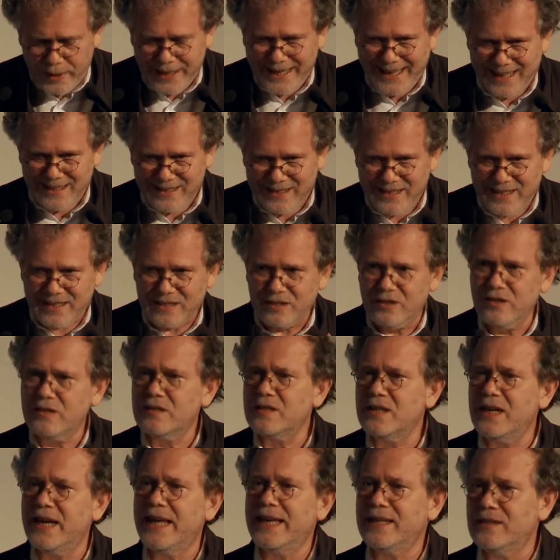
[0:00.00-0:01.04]
can
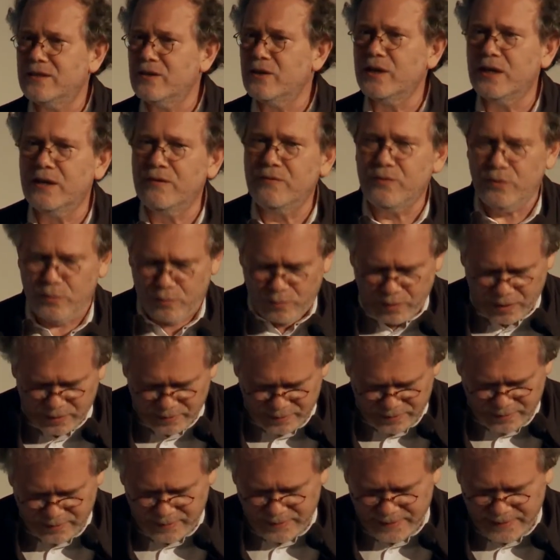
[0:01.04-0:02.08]
discuss later, if you
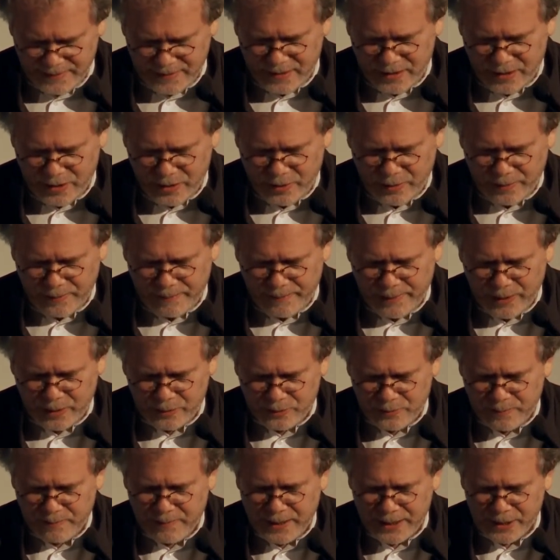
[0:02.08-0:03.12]
want,
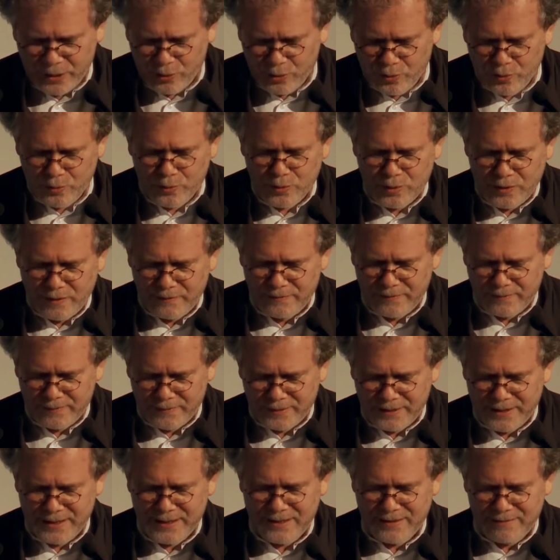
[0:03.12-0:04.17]
about my use of
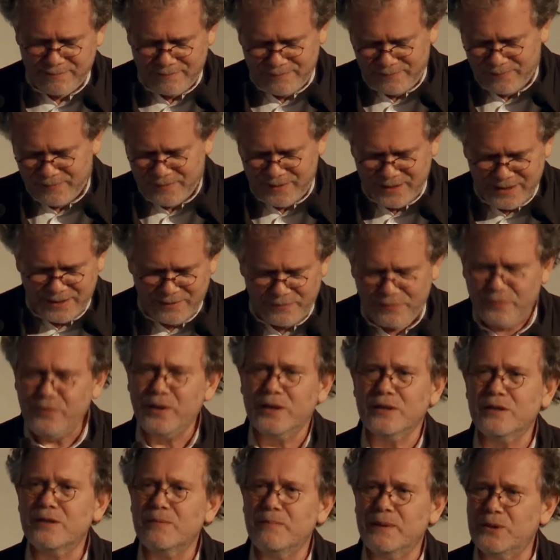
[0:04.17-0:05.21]
the
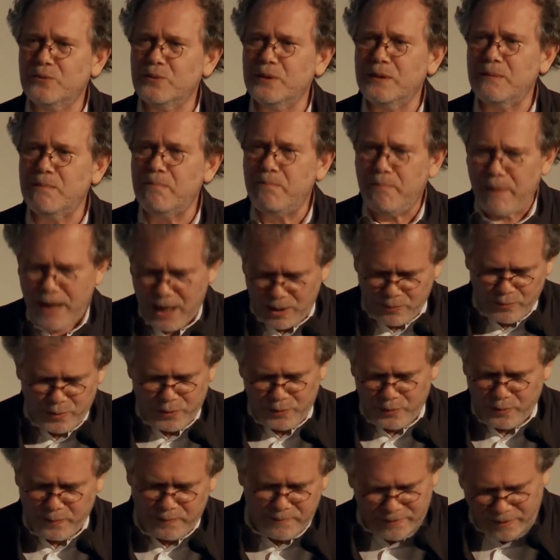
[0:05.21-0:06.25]
difference between
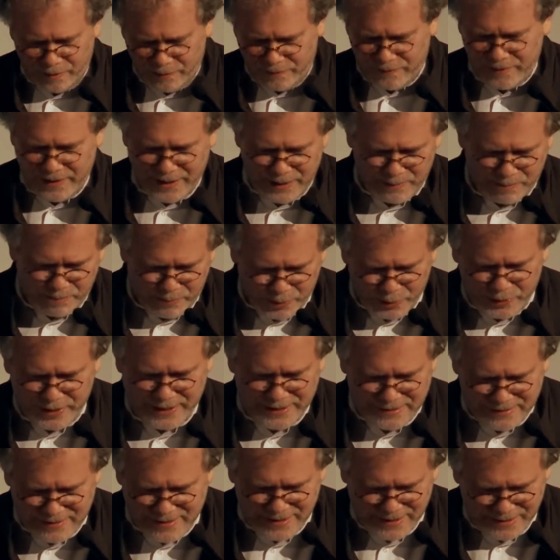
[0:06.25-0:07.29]
power and
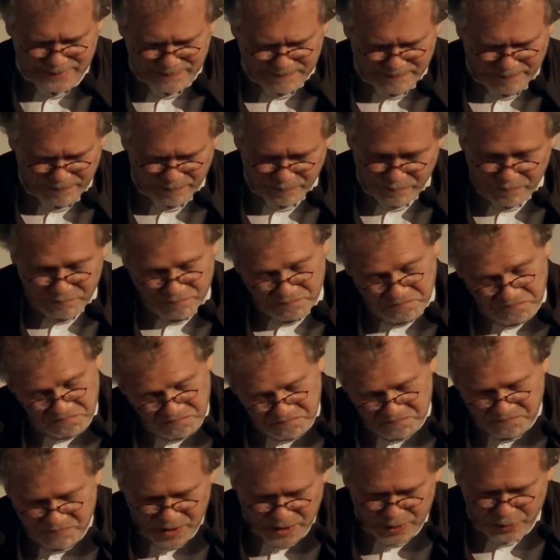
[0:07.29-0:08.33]
potency.
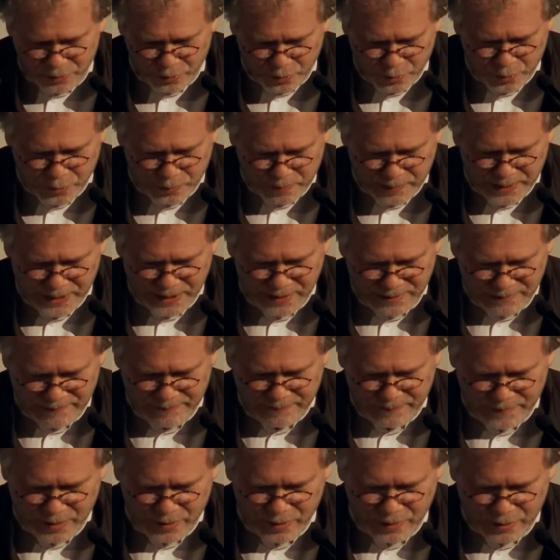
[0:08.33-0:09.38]
It could be
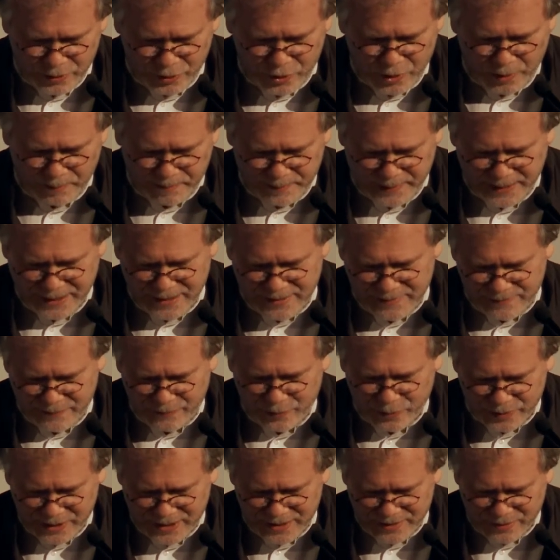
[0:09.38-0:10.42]
a topic
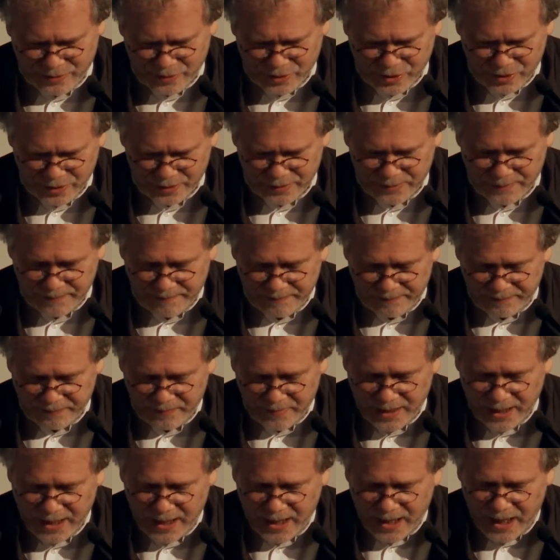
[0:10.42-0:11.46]
for discussion.
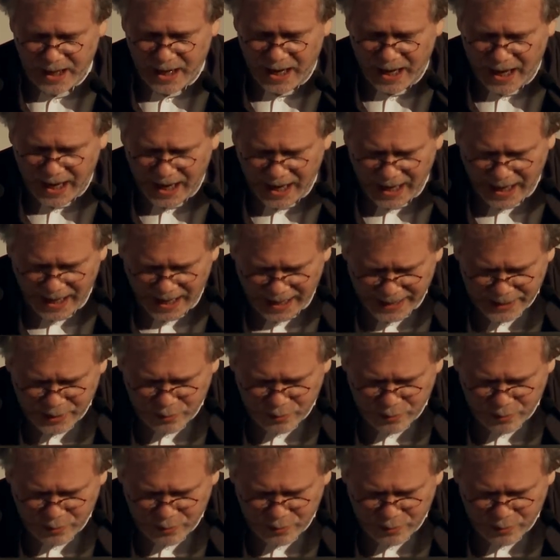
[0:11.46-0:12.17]
I